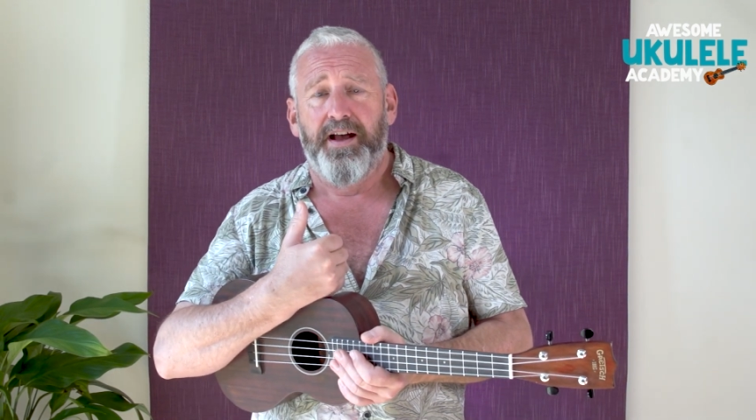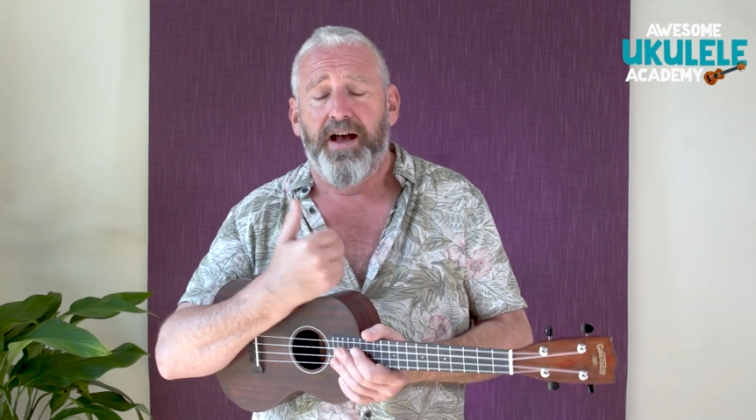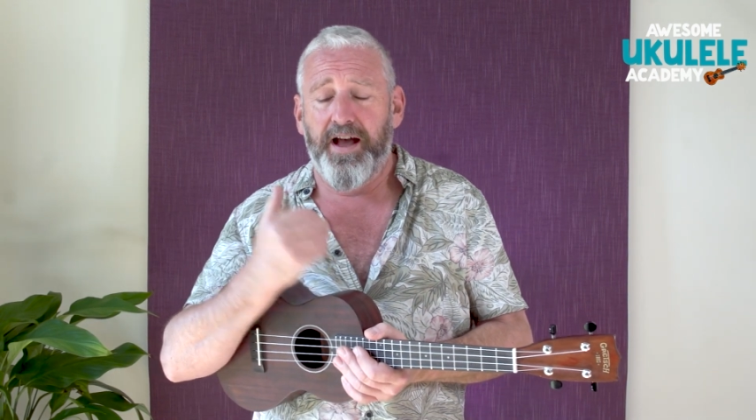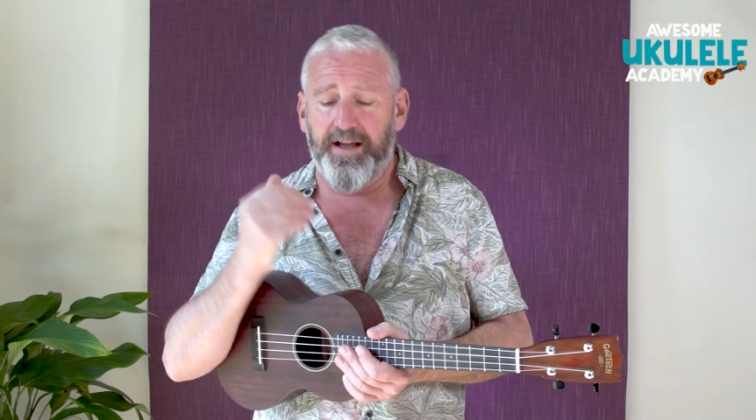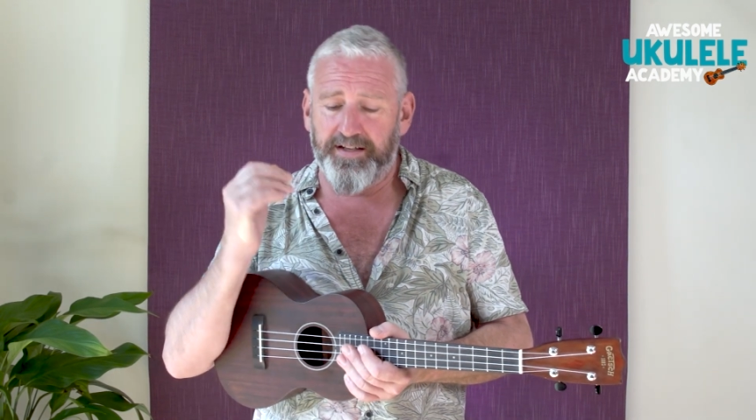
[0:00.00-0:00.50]

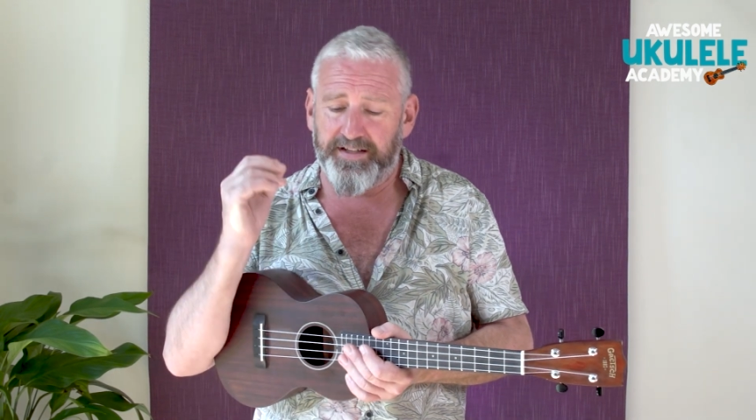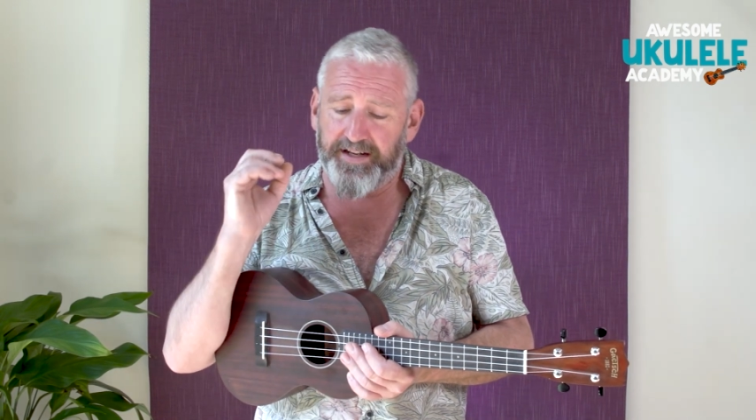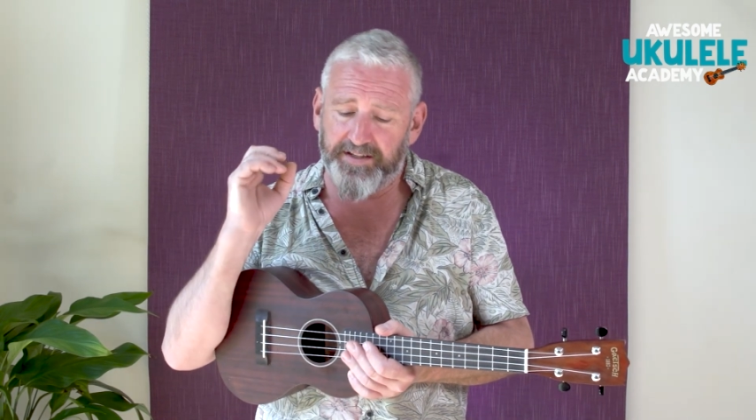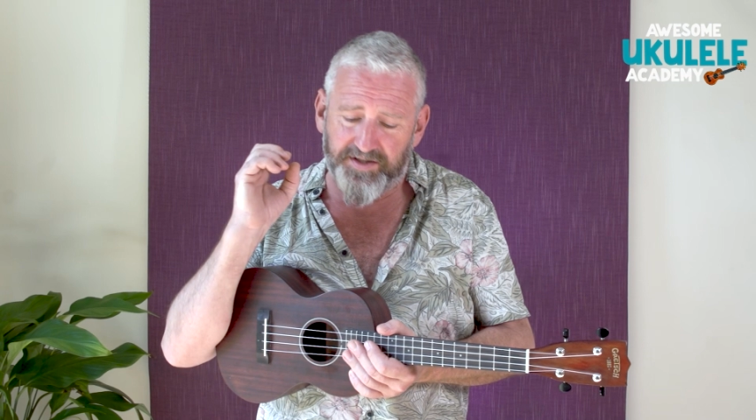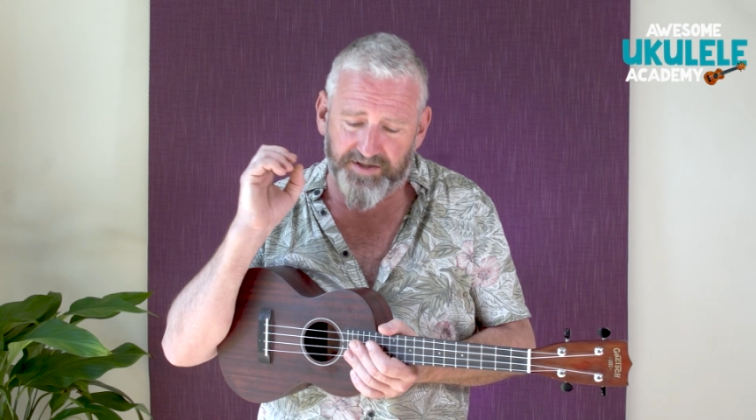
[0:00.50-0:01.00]
And
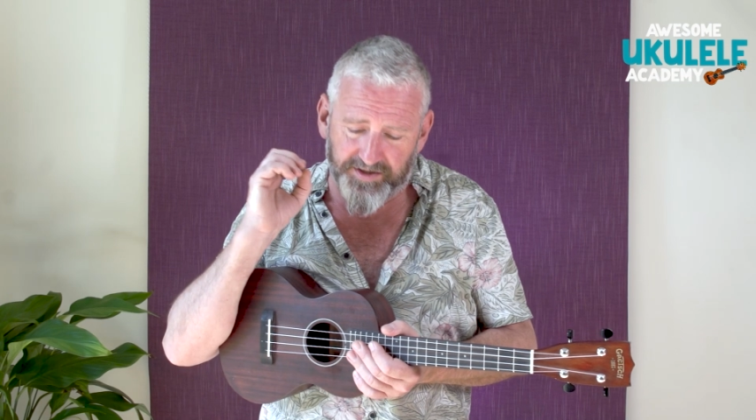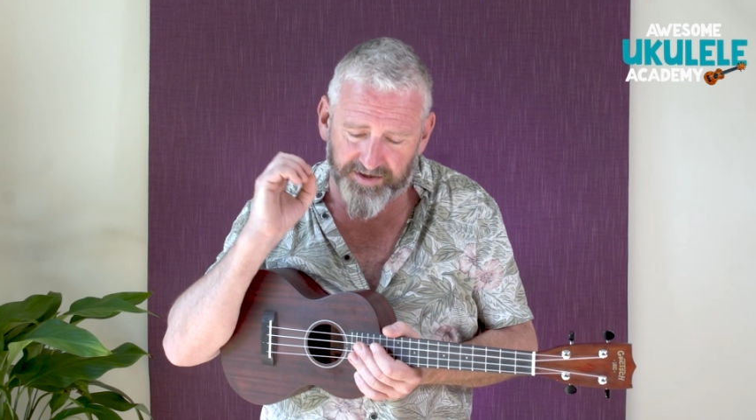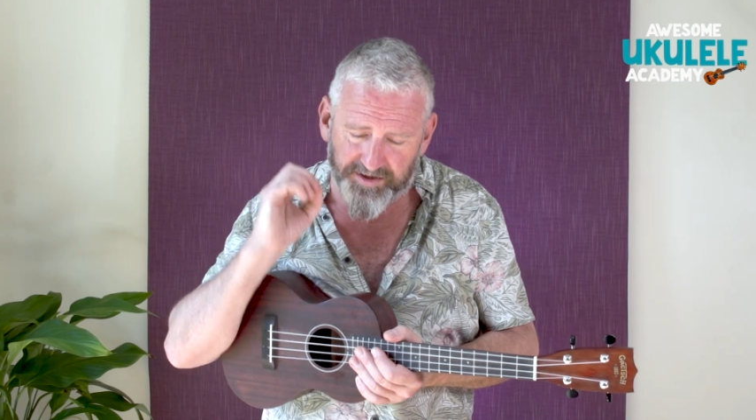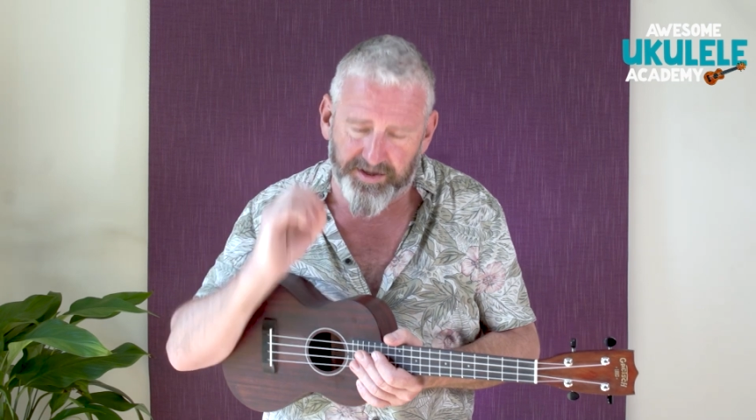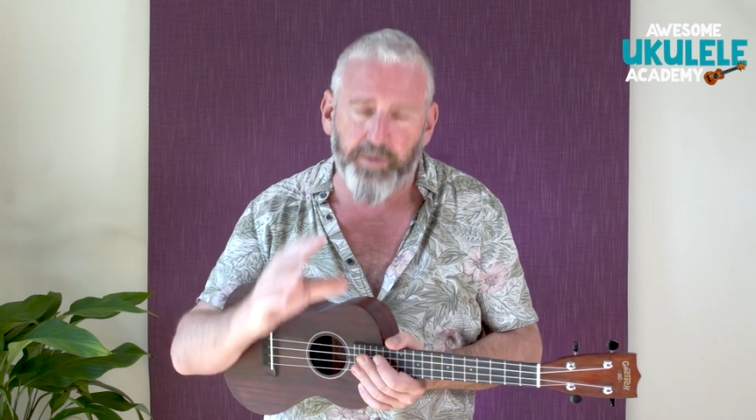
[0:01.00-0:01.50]
it's
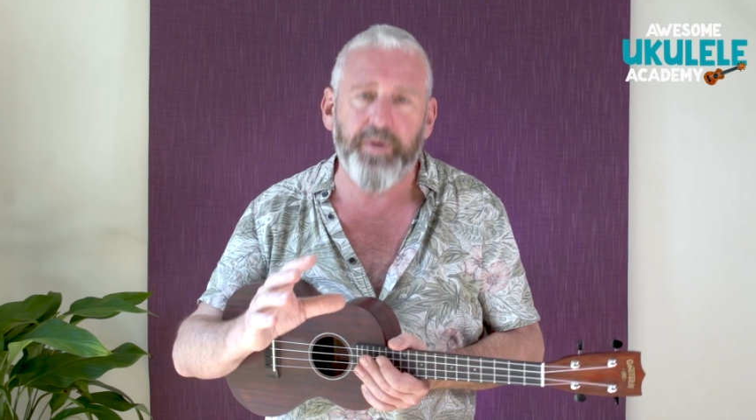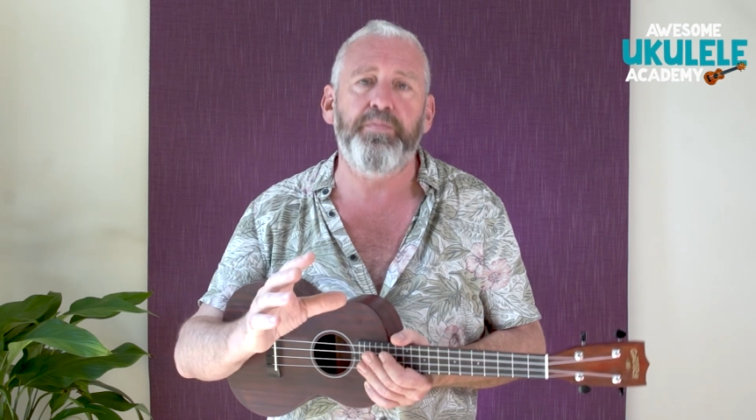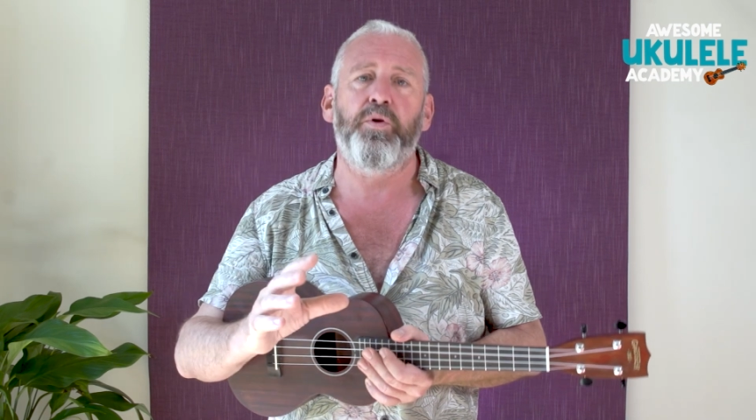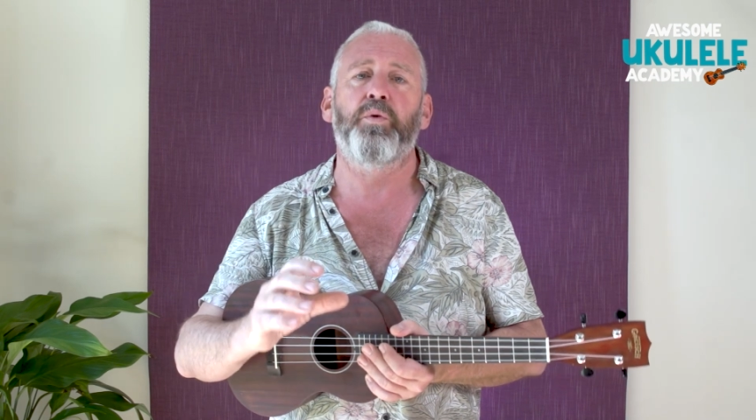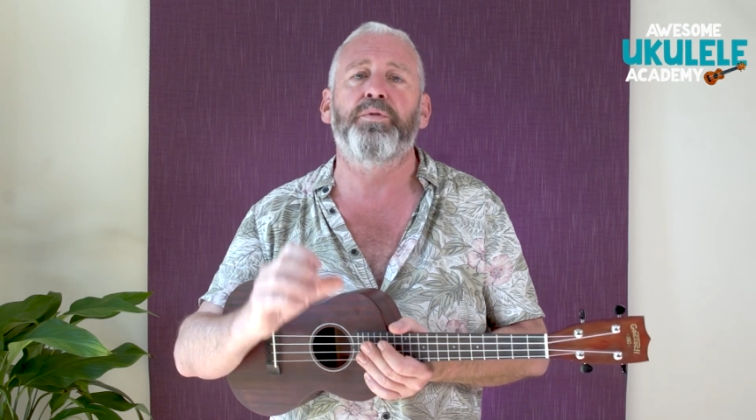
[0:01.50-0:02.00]
just so
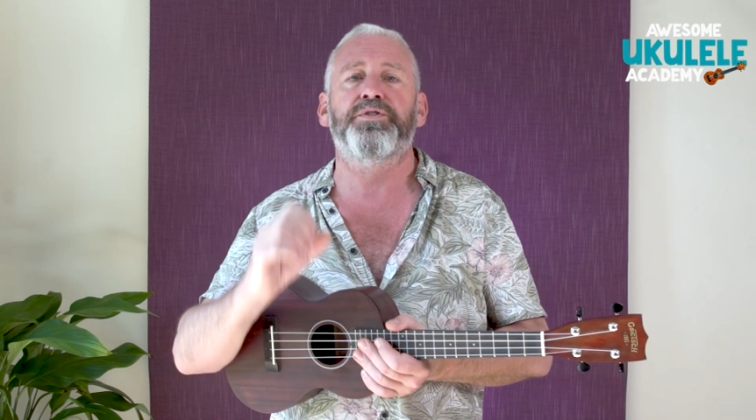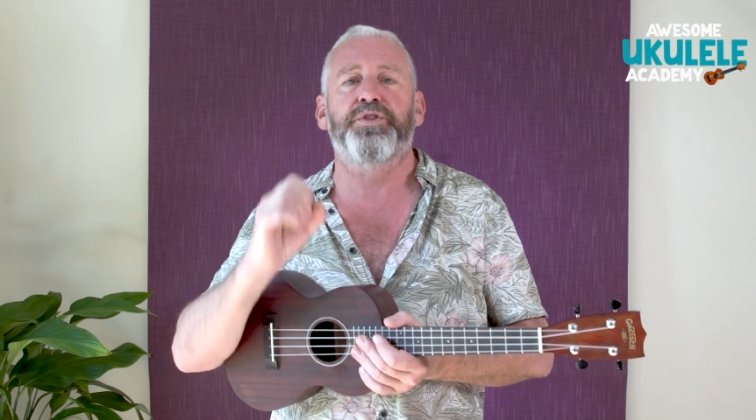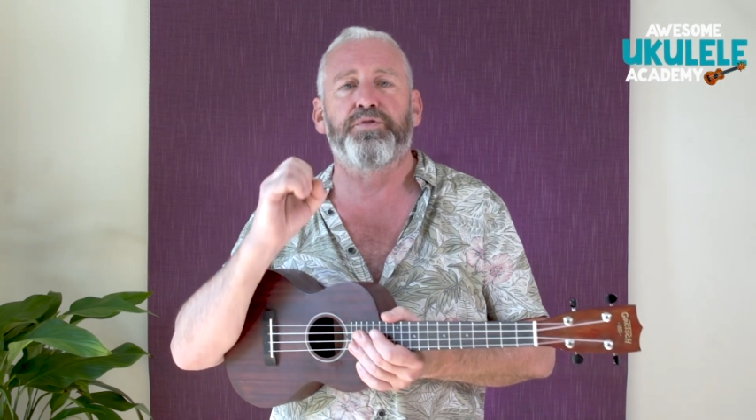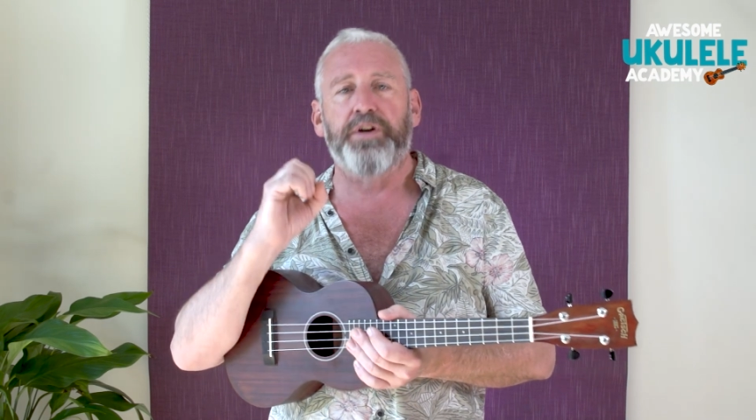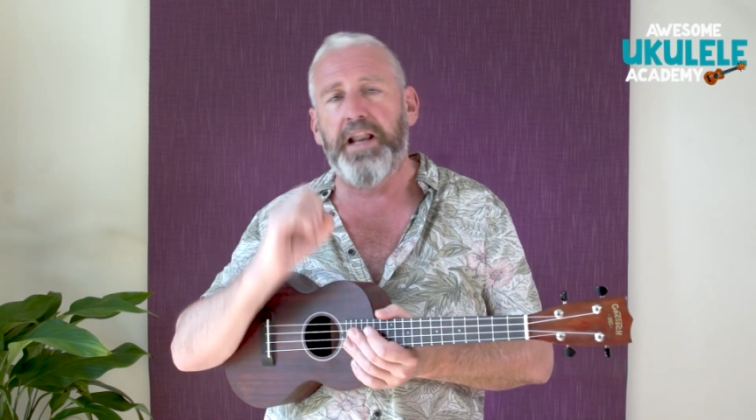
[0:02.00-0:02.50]
important to
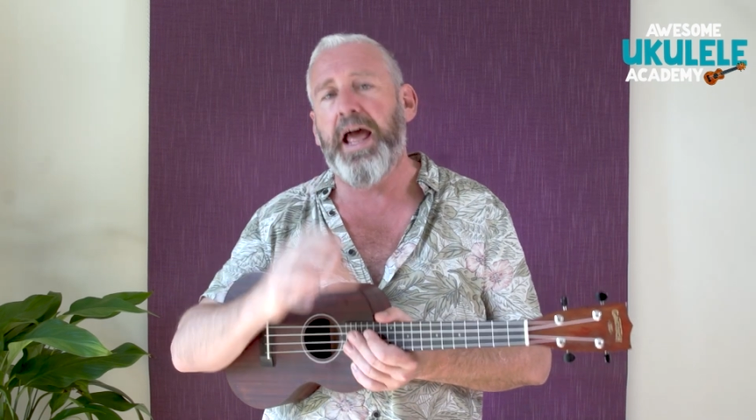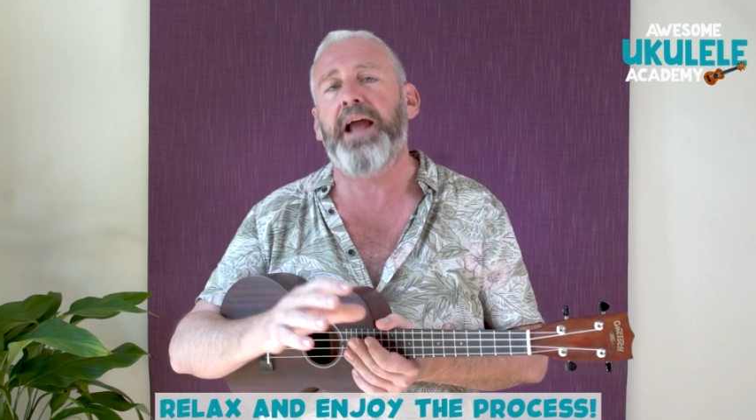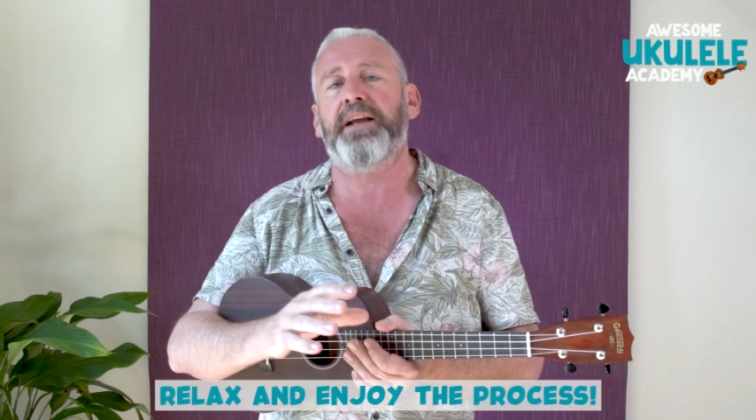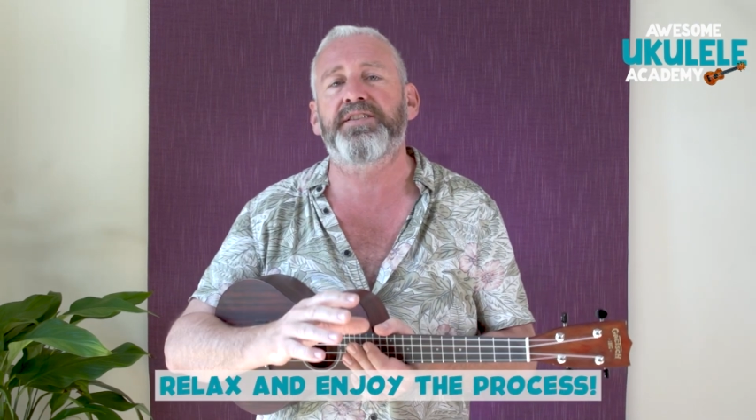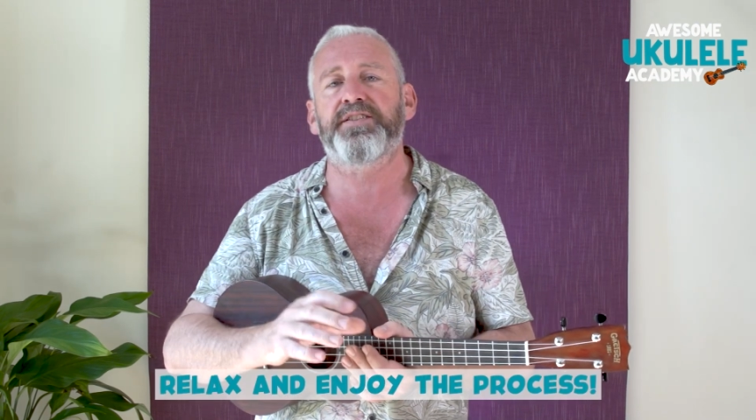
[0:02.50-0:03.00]

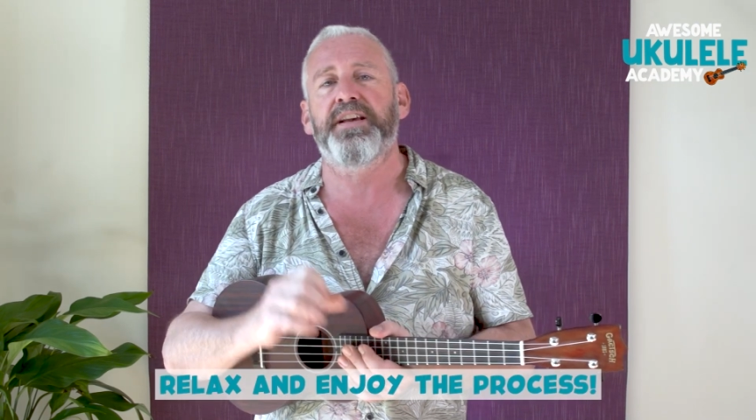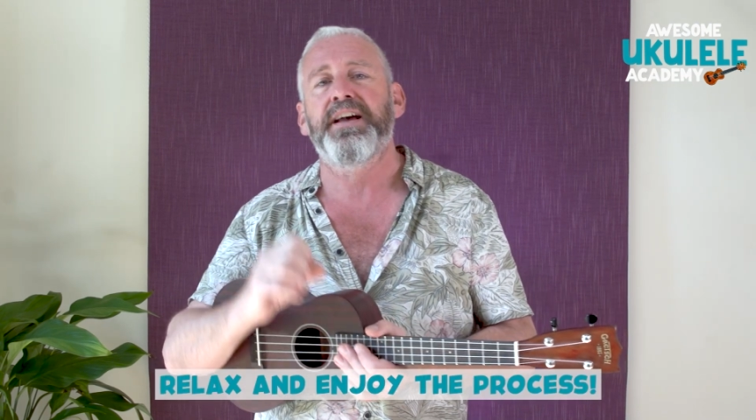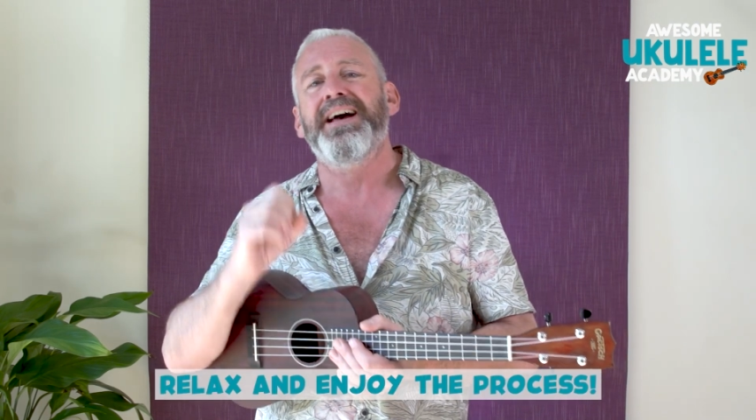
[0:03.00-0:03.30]
relax